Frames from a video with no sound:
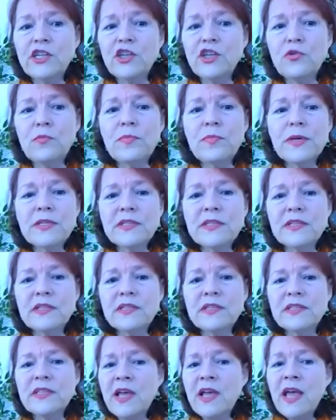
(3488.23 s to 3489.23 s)
a new
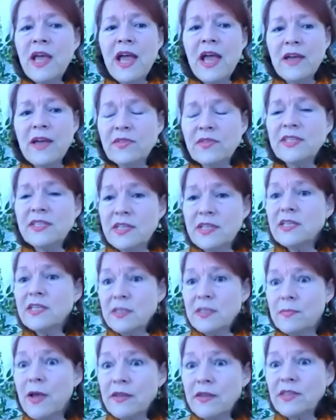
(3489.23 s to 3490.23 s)
business. And the
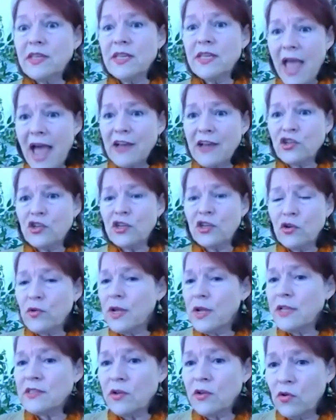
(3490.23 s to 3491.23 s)
sixth month he actually
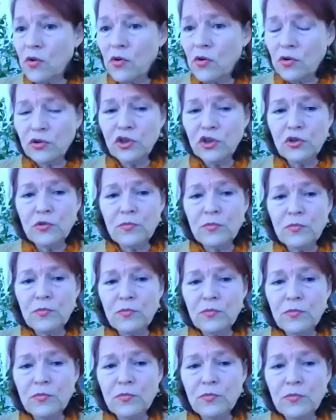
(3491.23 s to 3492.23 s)
creates a whole new
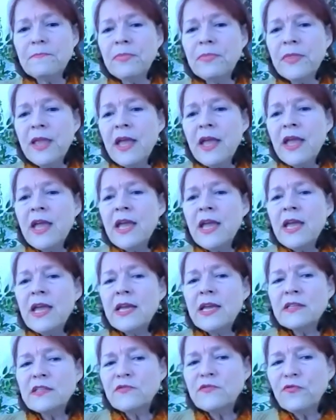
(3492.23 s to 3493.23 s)
business.
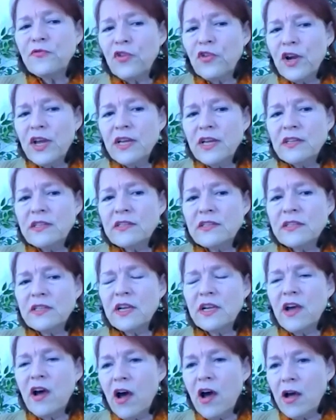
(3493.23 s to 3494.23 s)
His friends
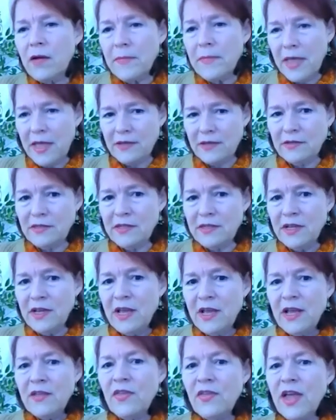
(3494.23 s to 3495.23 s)
comment
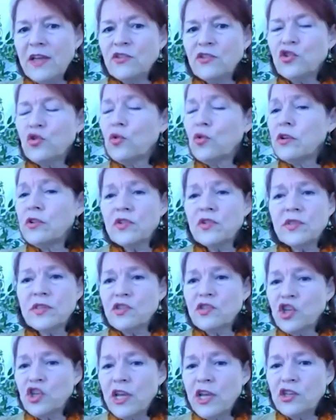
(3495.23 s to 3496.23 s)
that George is a
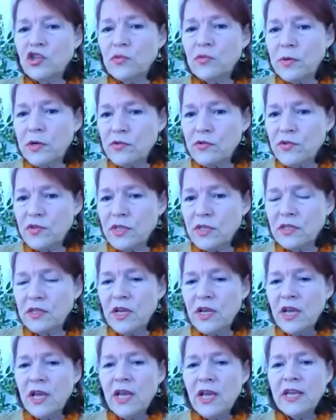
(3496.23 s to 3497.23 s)
changed
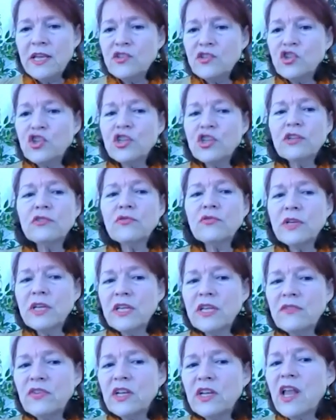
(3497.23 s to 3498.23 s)
person. His children
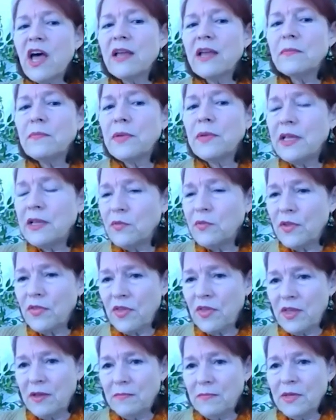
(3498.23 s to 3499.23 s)
even like being with
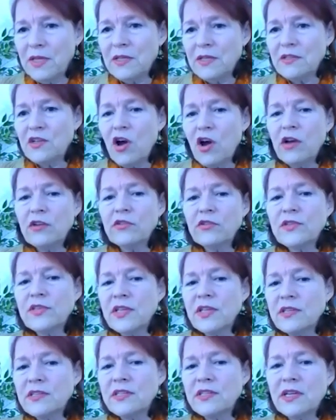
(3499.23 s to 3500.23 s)
him. His daughter
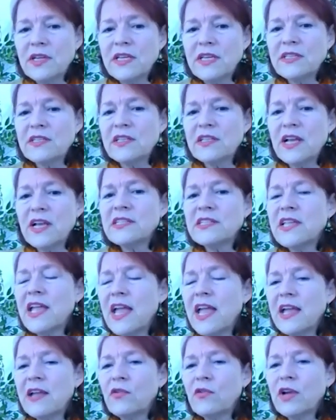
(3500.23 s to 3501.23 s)
says that he's less
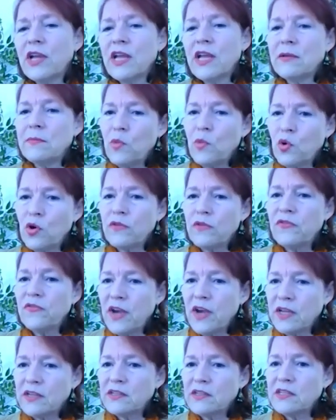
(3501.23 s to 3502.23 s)
angry and more
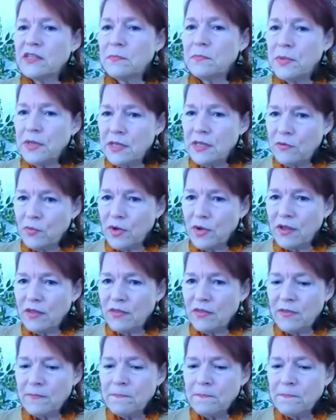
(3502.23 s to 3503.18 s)
fun to be with.